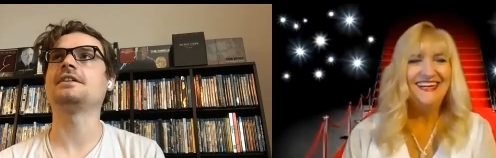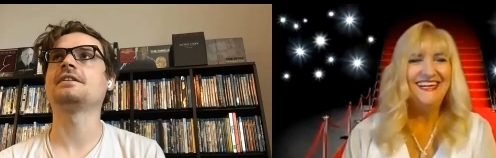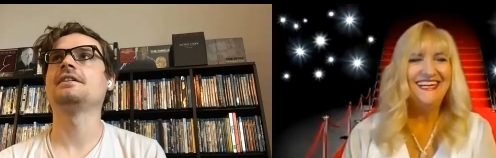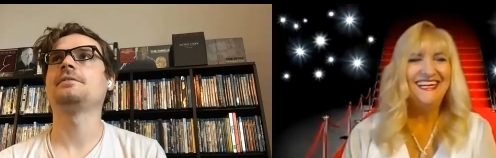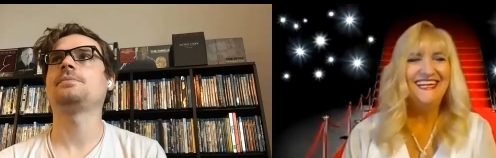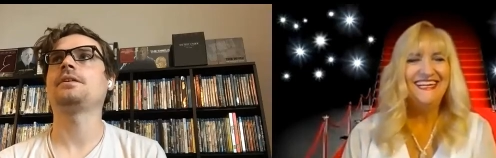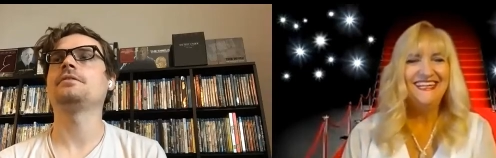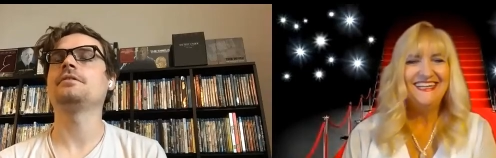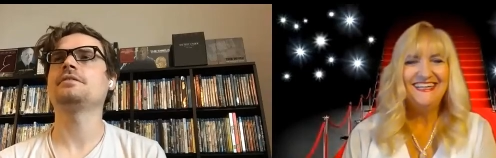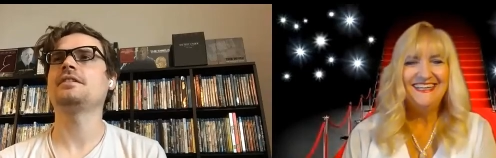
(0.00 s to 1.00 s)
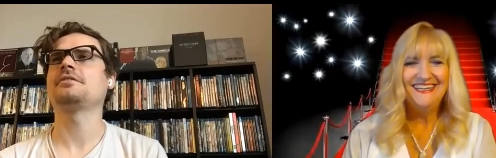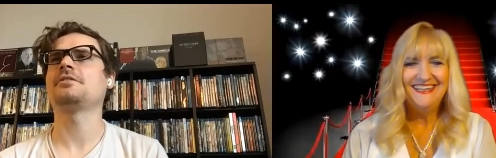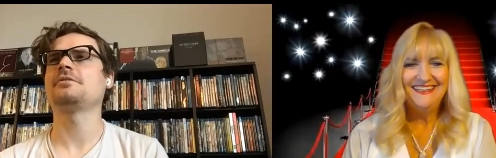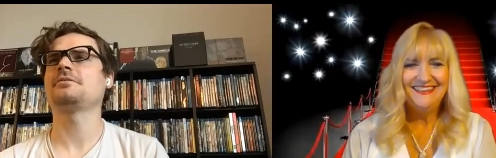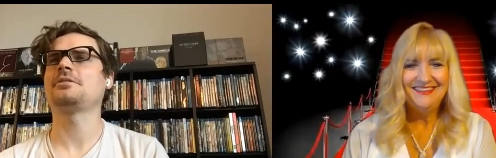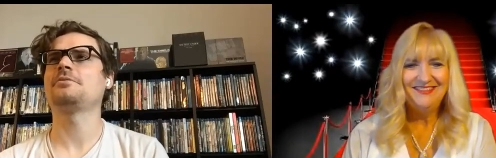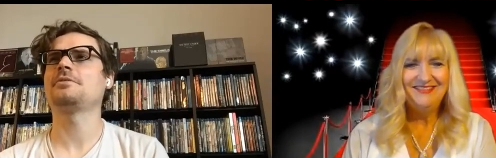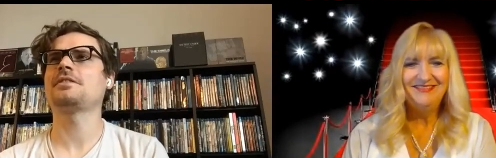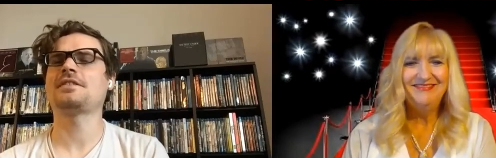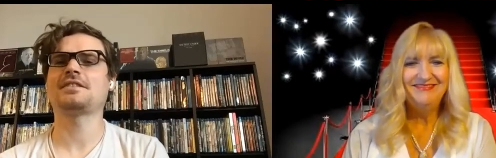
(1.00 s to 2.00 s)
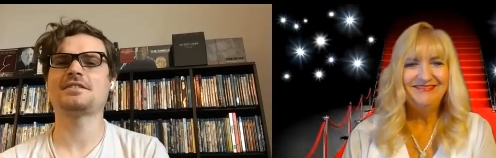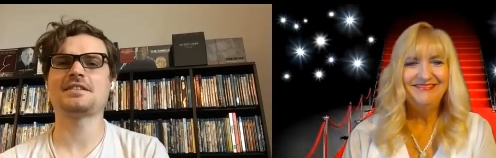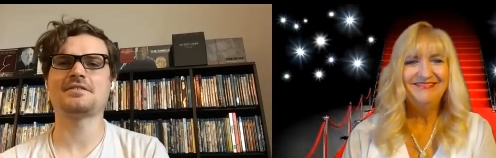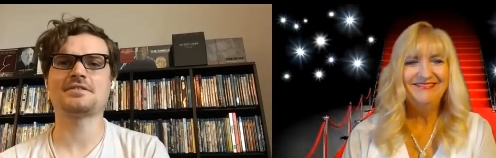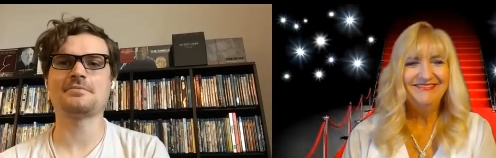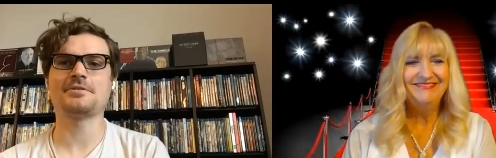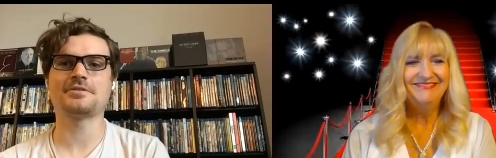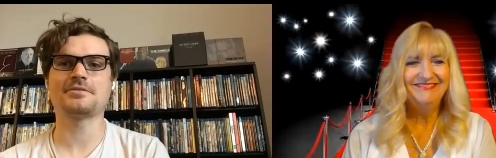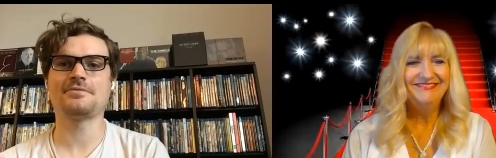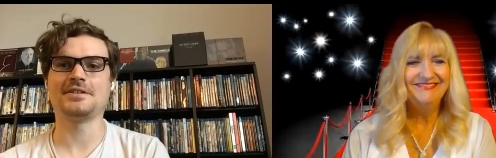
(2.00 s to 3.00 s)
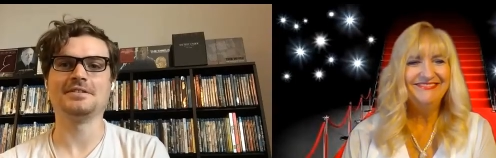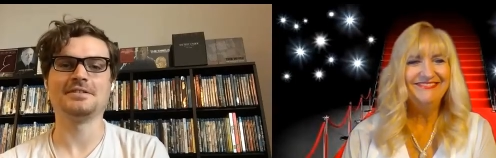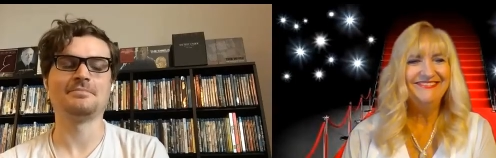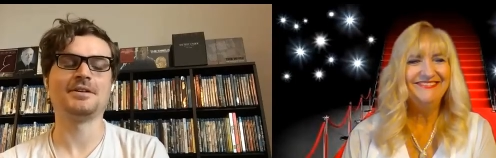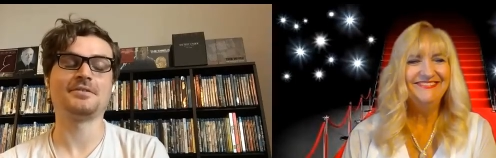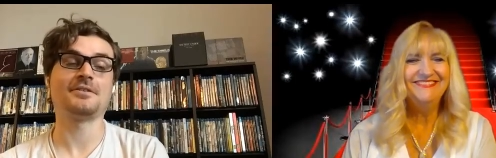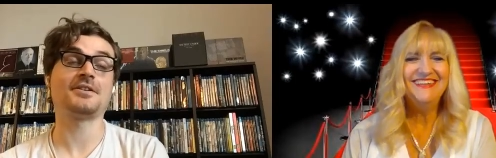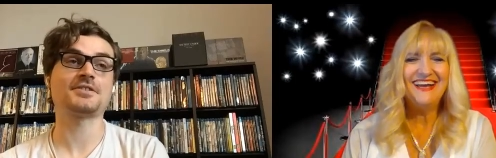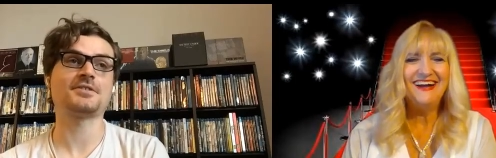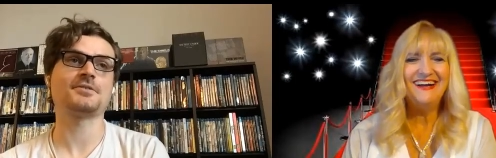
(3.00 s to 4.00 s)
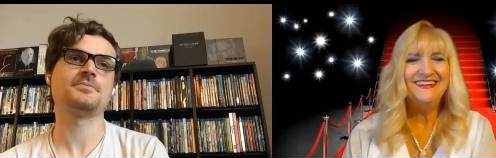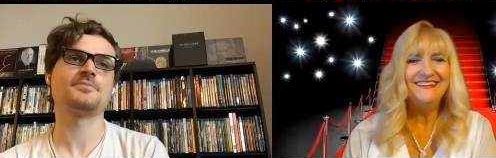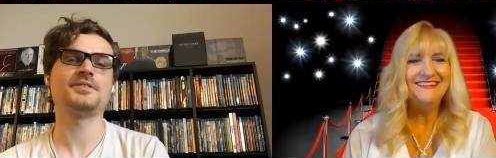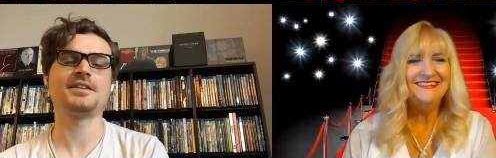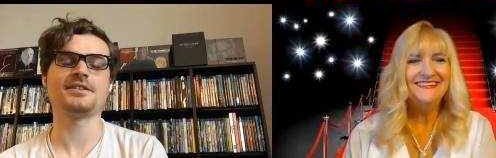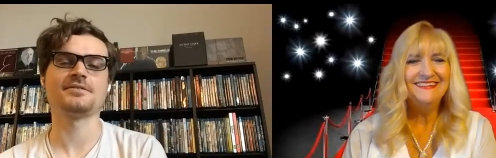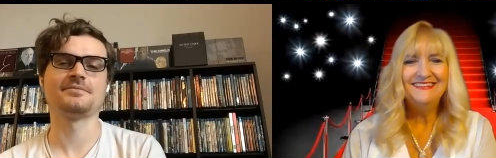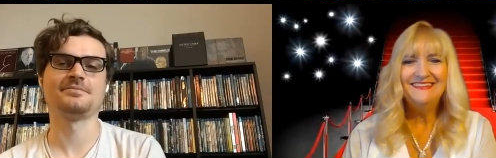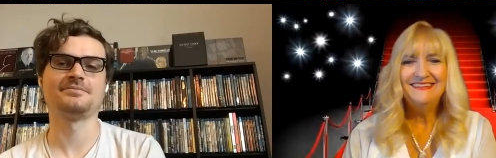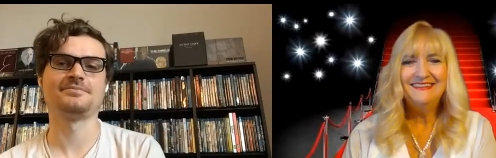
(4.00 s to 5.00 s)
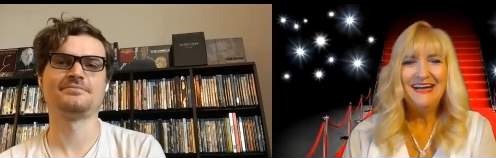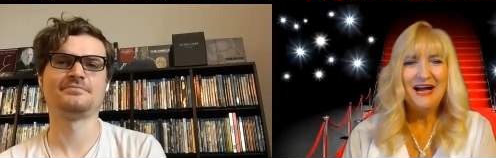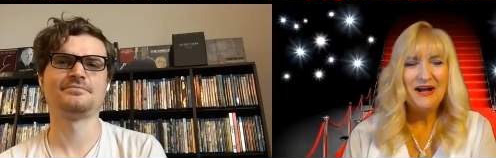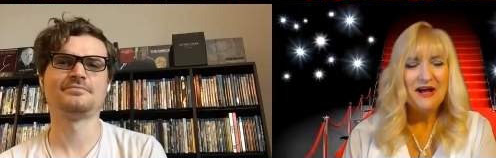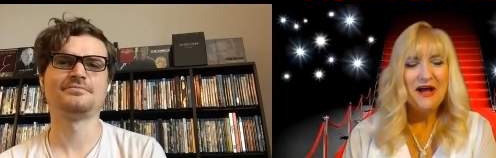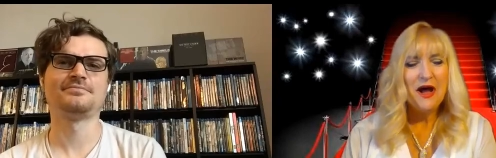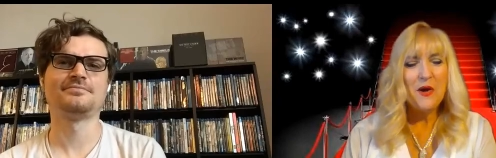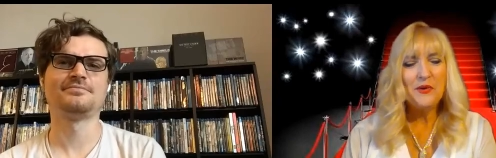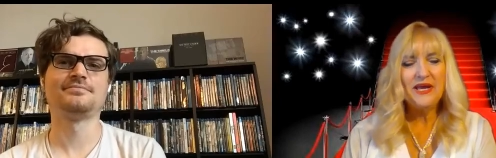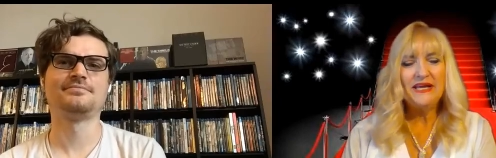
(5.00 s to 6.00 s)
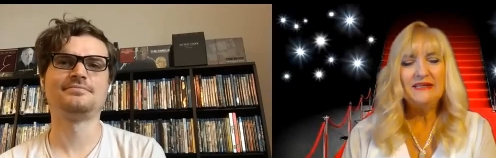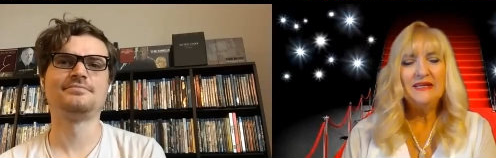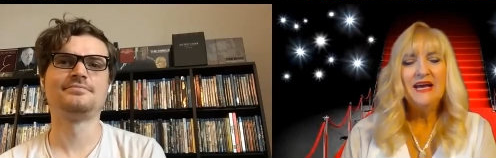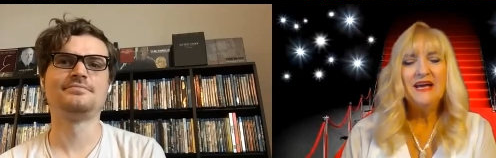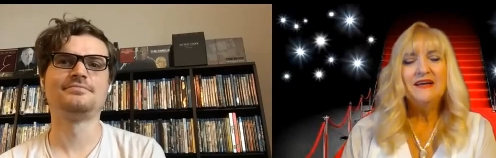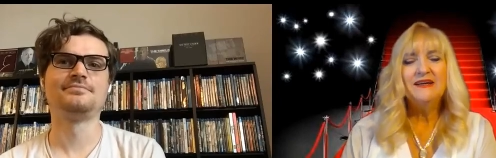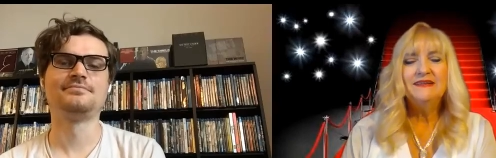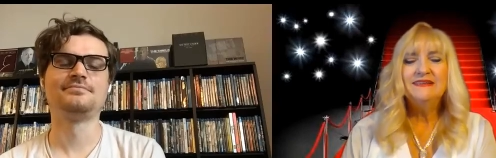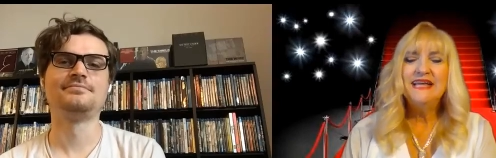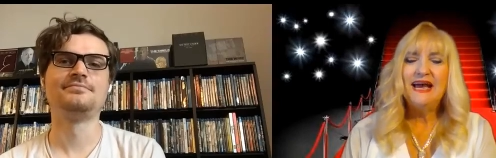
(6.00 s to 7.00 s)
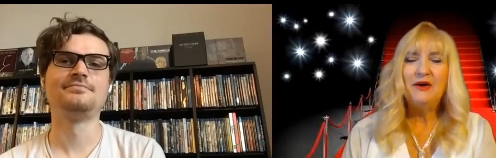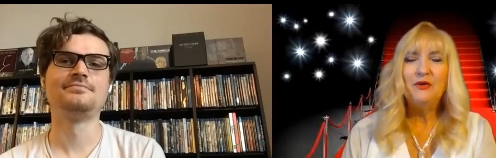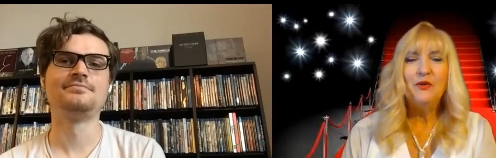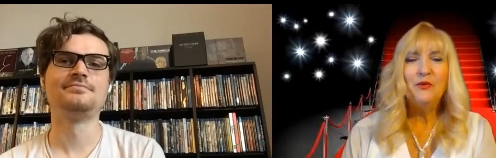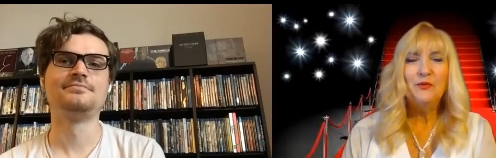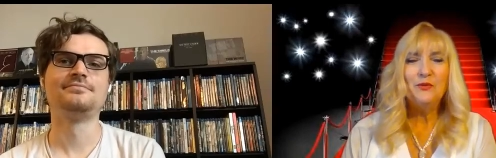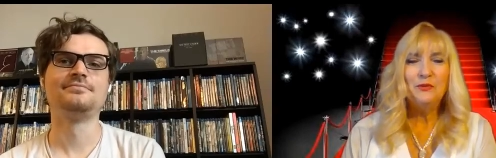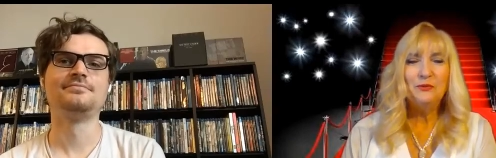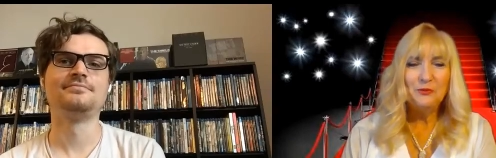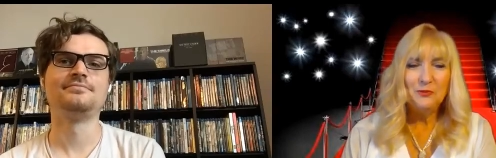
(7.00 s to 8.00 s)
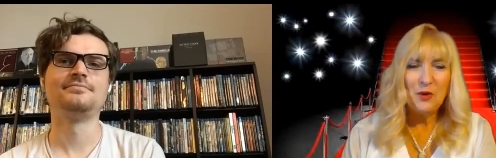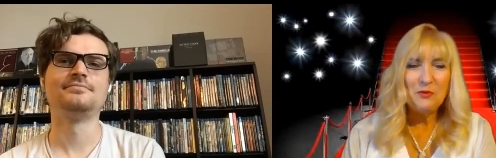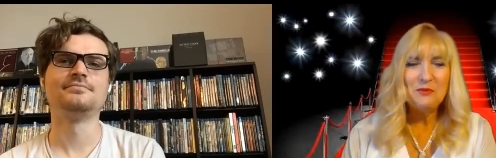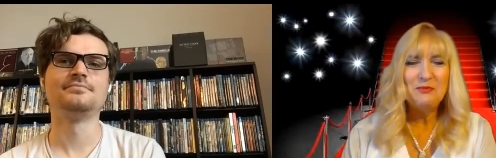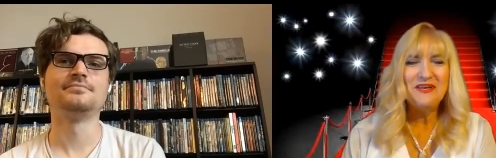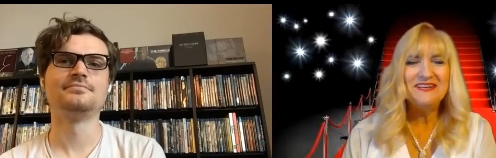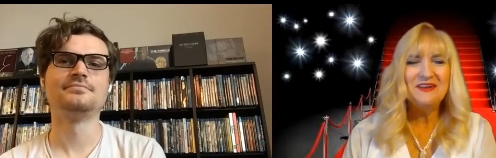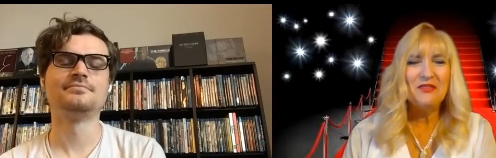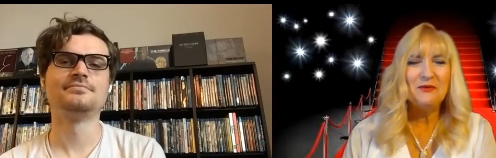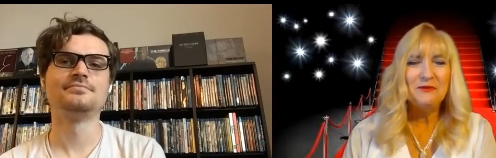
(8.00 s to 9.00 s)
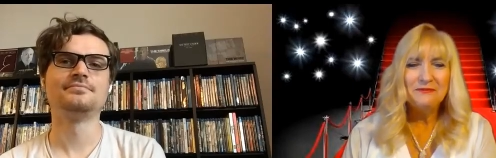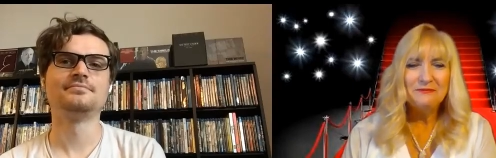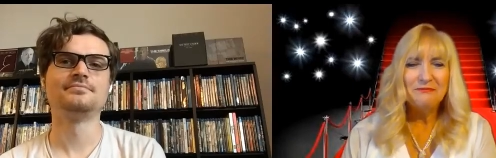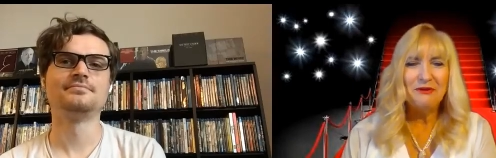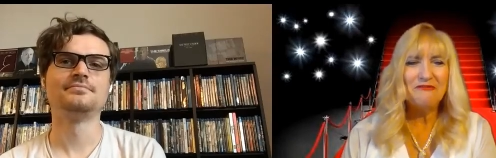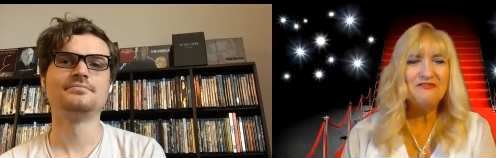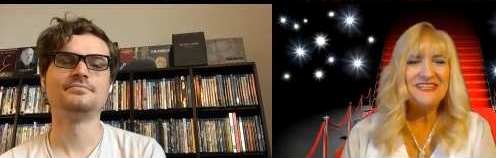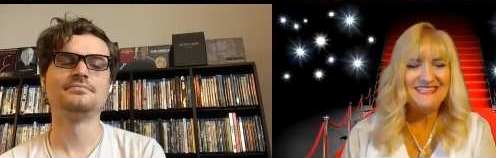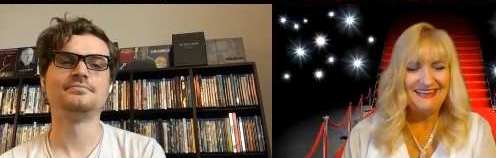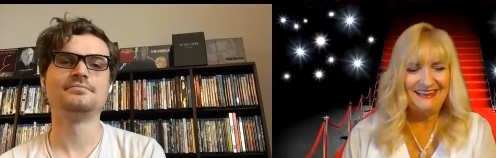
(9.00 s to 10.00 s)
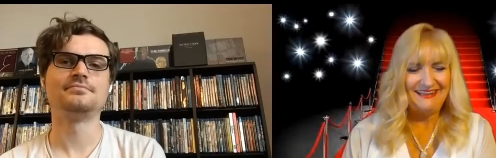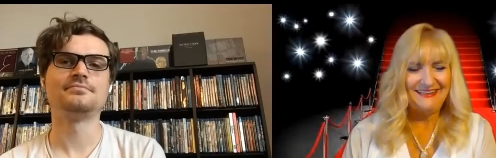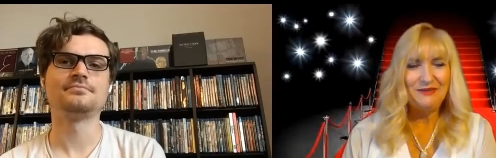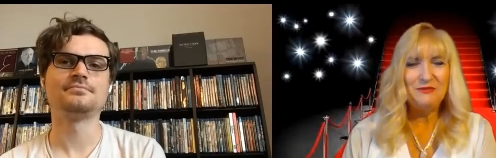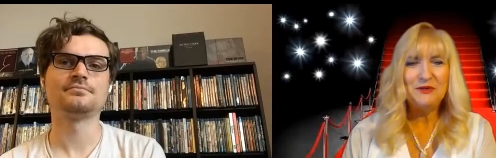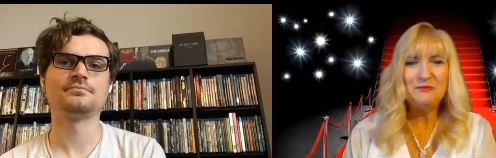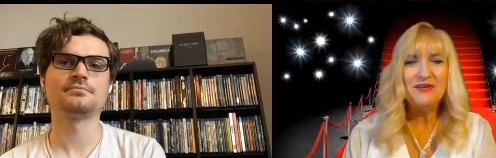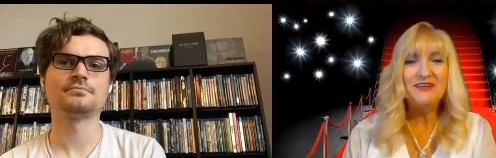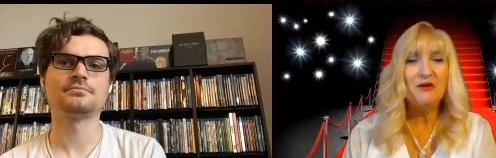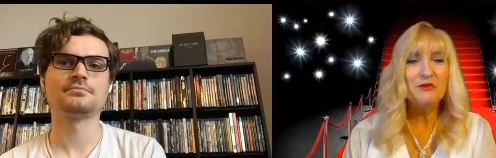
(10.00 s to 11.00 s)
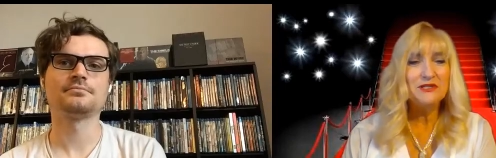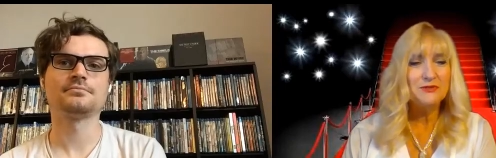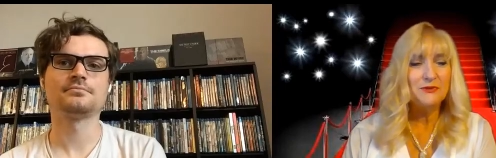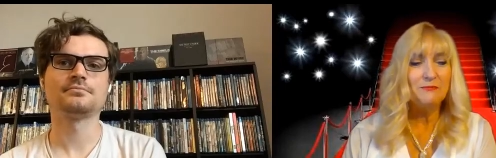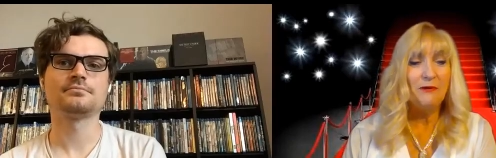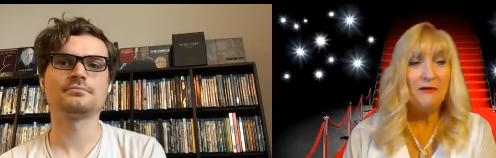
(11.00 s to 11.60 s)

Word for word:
Speaker 1: like I don't know, yeah, go go for the thing that sounds the most fun, but also, yeah.
Speaker 2: yeah. Okay, now, what would be another perfect date? Would it be going to a